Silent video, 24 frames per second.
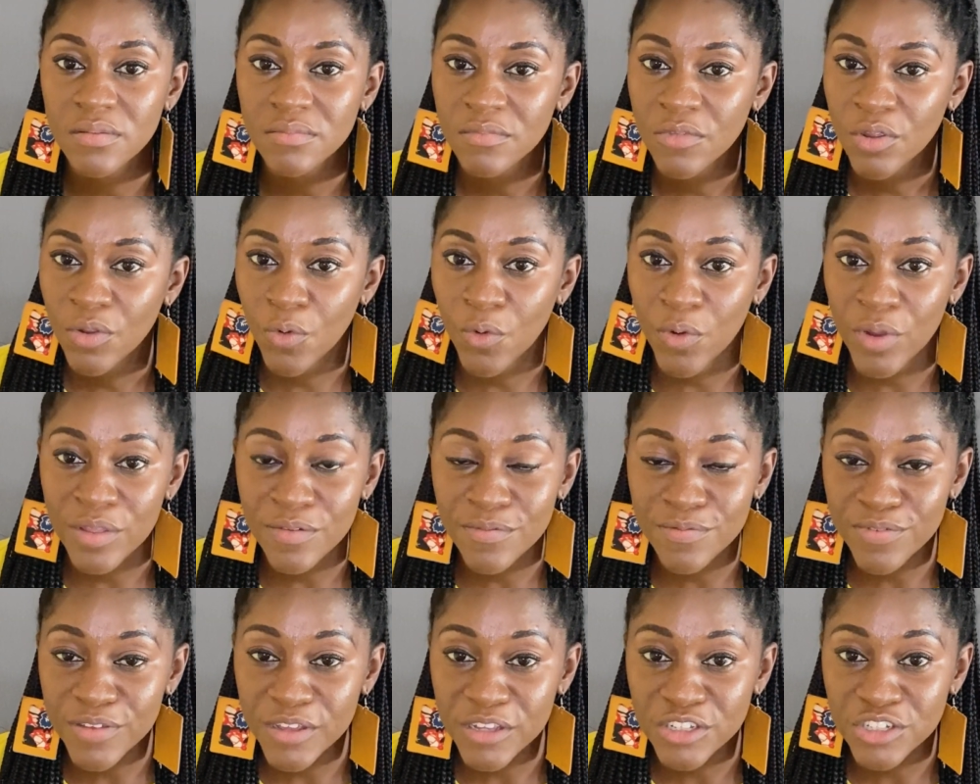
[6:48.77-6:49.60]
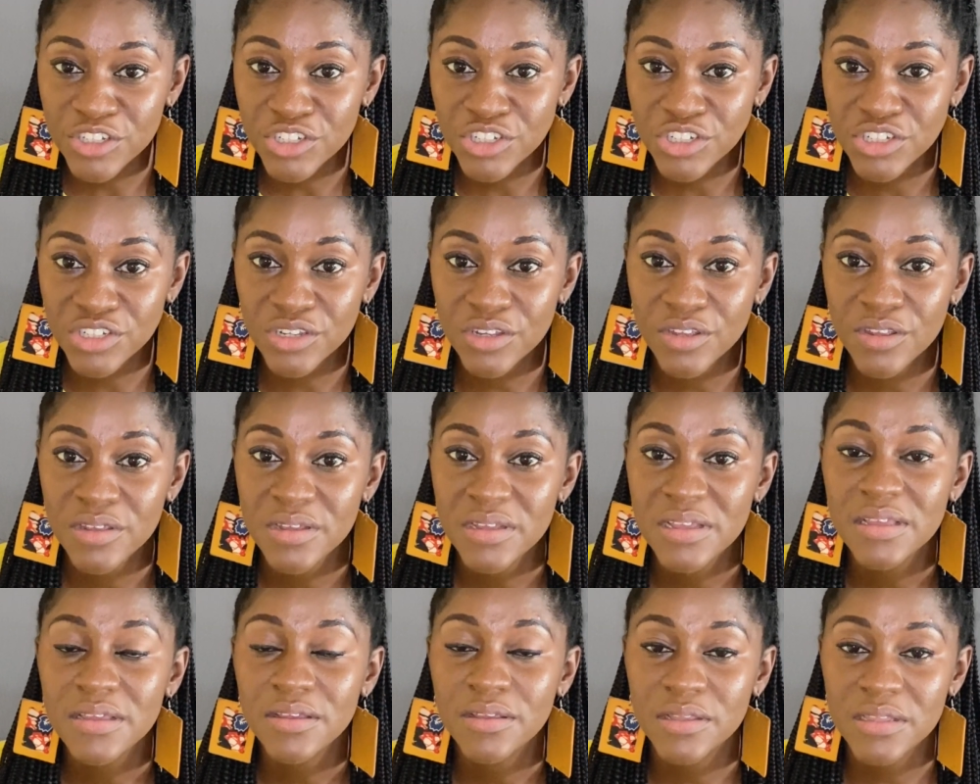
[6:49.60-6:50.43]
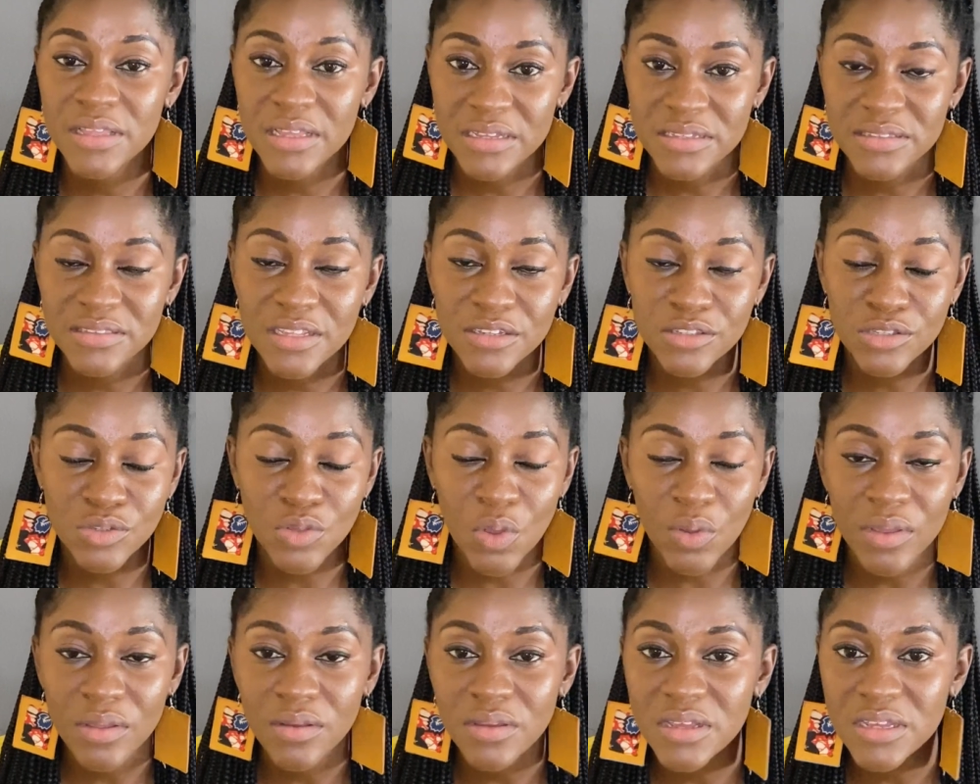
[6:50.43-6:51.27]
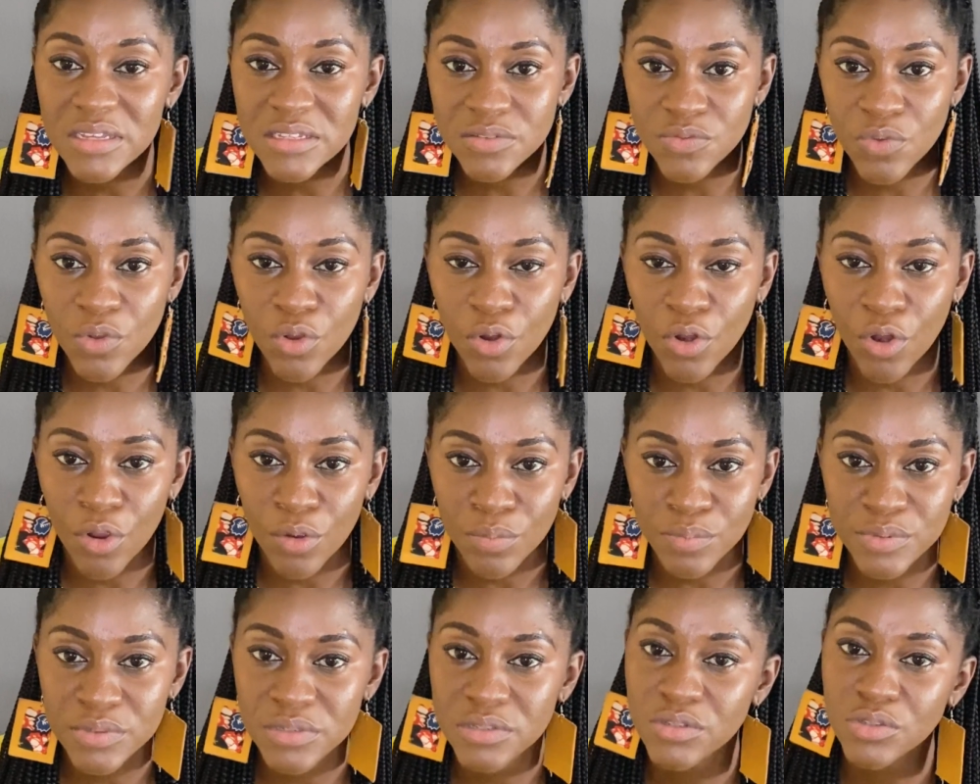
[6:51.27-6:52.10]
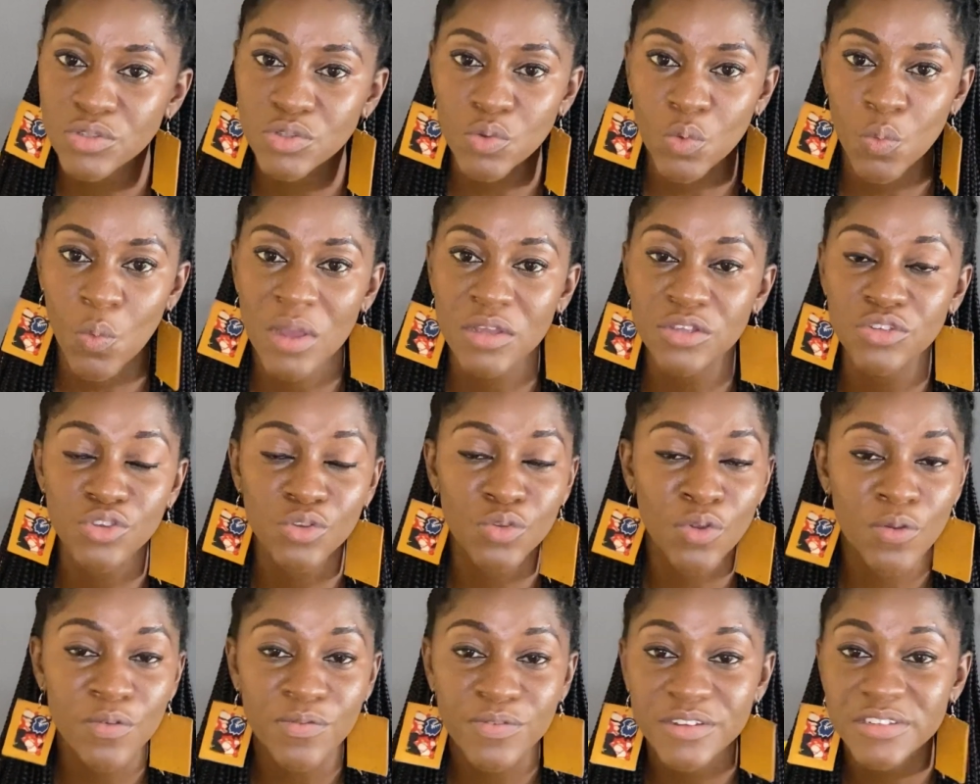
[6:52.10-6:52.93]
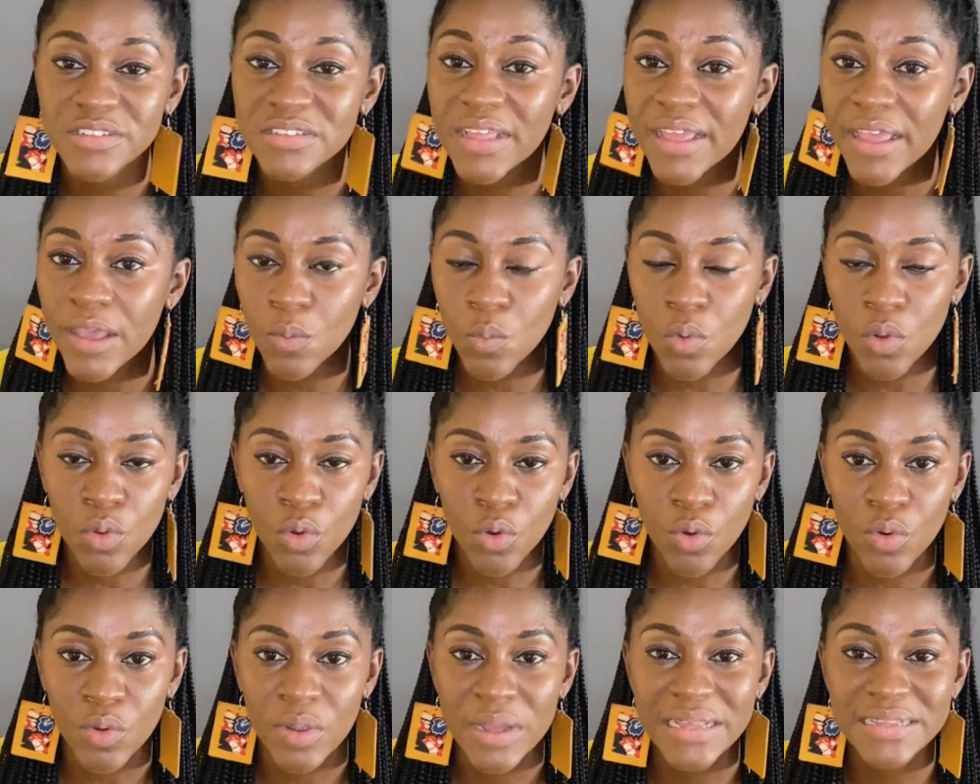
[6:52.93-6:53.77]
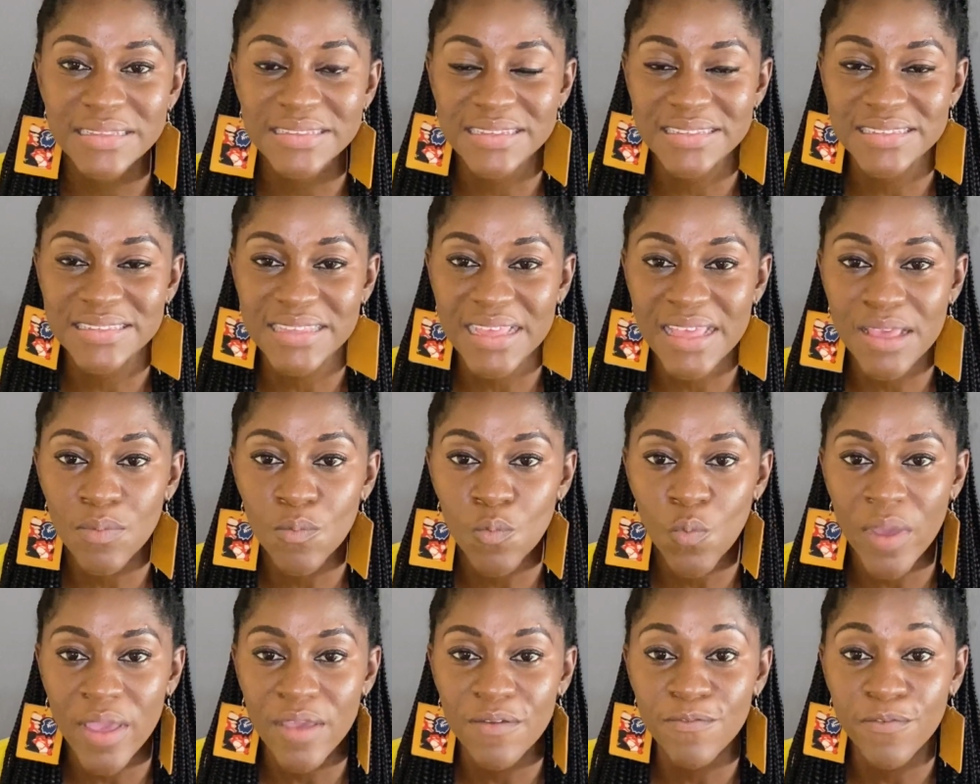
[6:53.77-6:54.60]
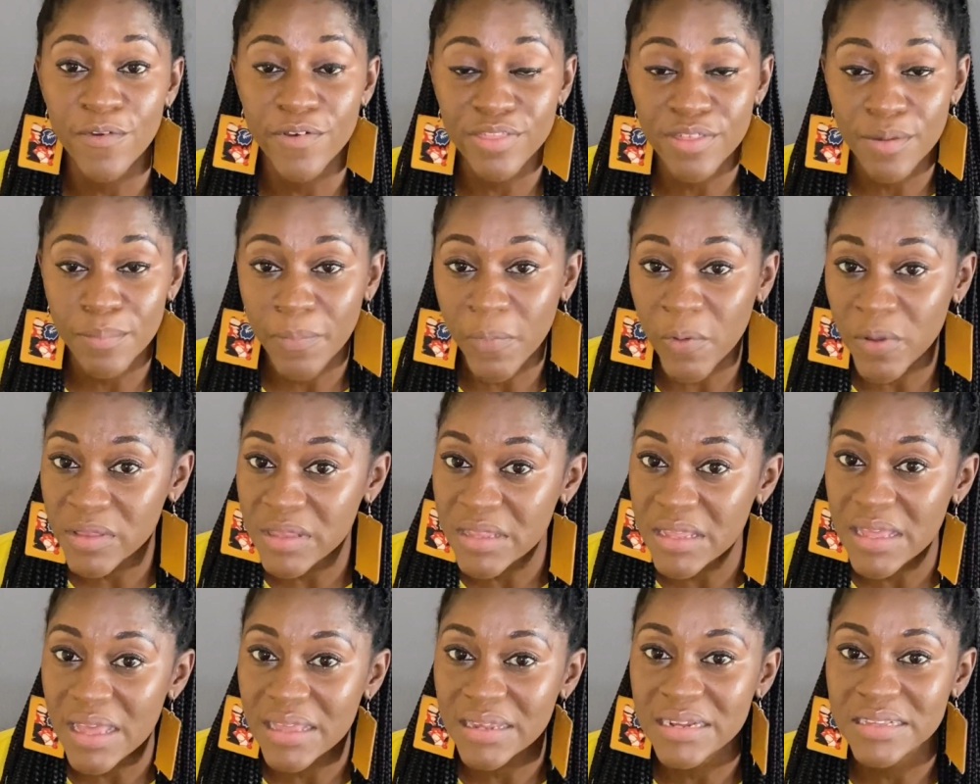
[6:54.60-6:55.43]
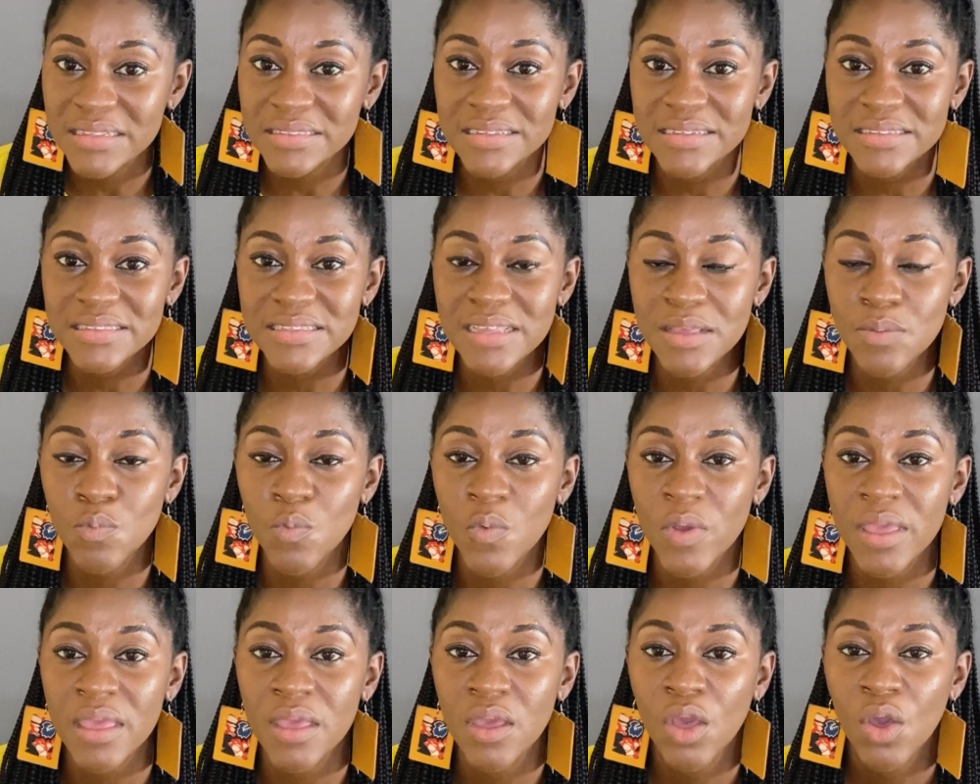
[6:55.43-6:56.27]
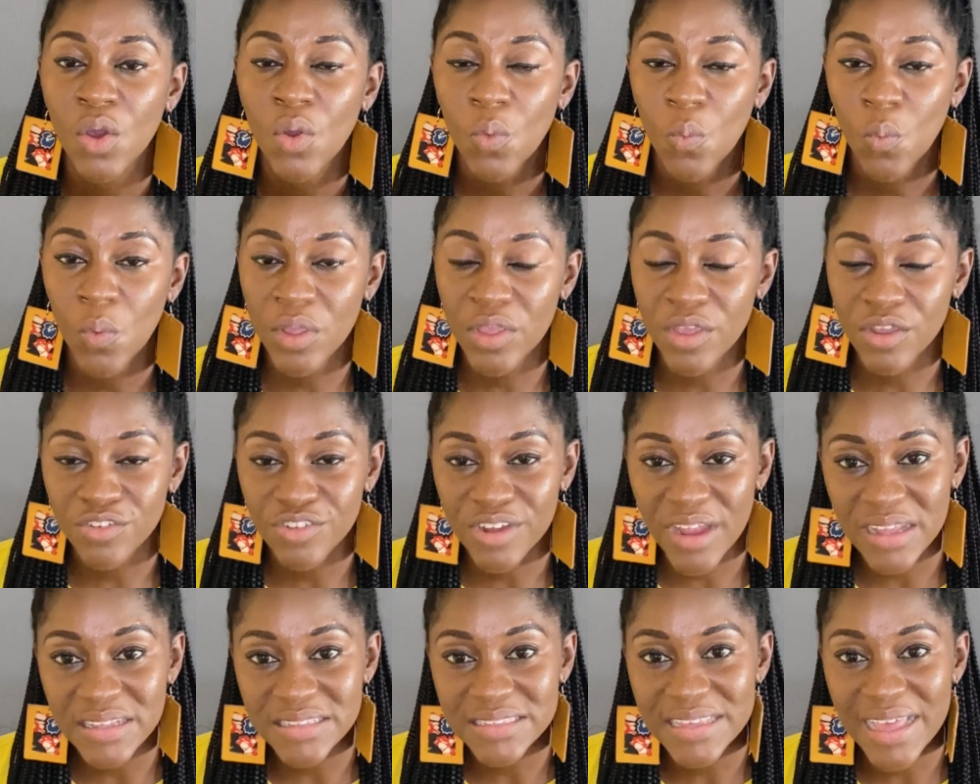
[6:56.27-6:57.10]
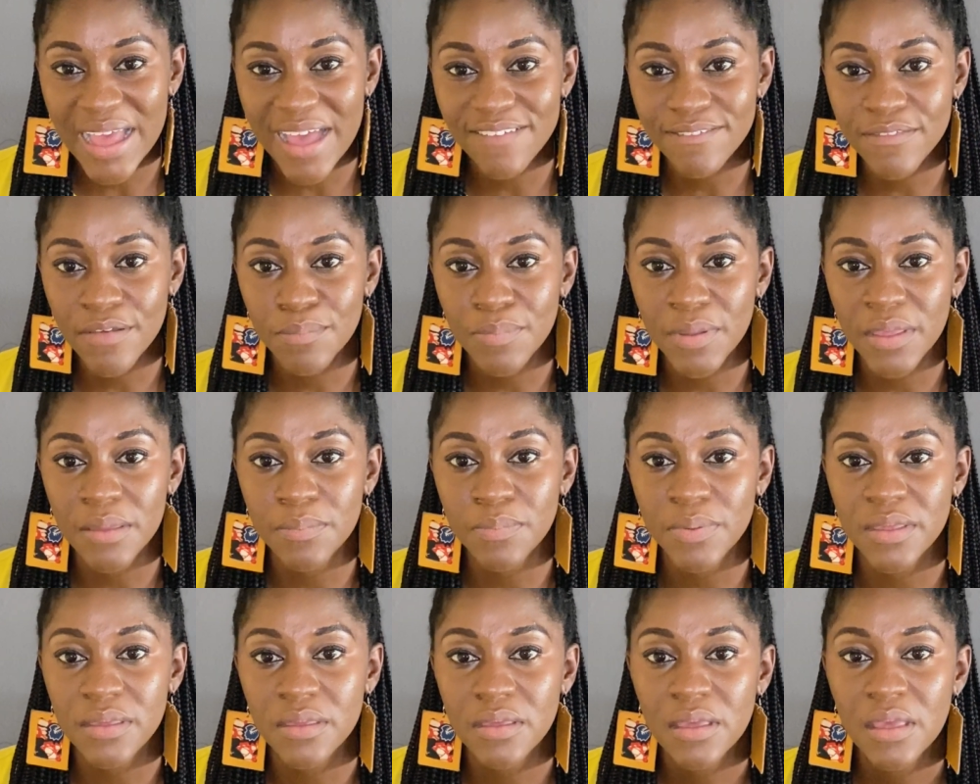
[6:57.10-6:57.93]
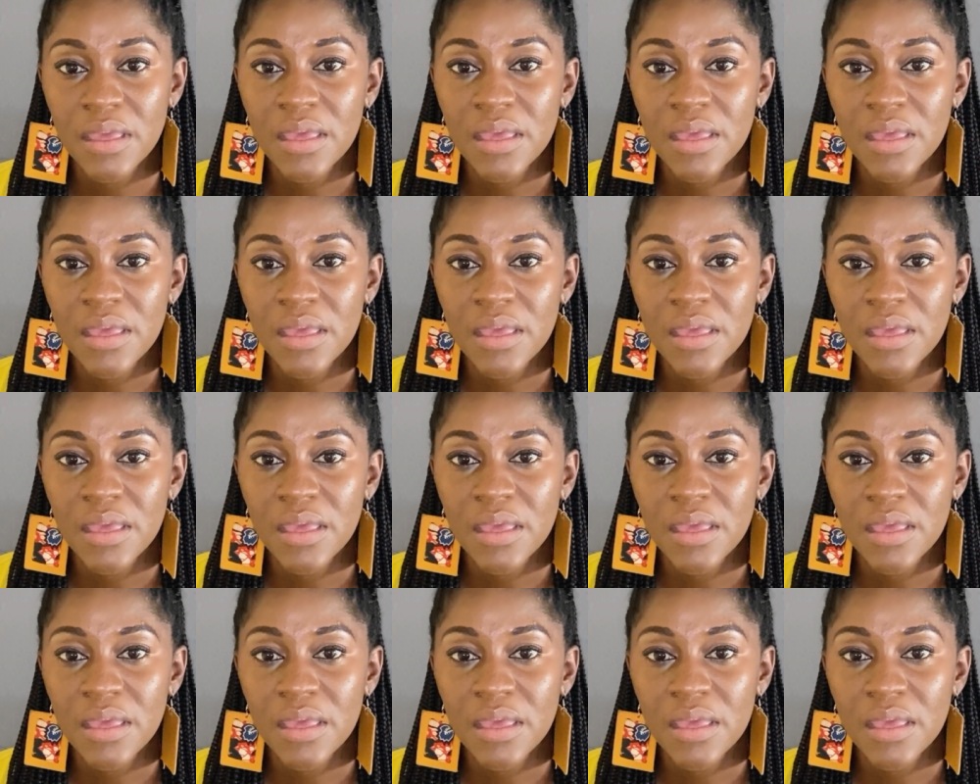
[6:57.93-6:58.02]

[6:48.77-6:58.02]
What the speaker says: growing fish. Yes, the soil is for crops, so once you go fish there, it won't go. It's the same way for the body, and it's the same way when you're trying to have a baby.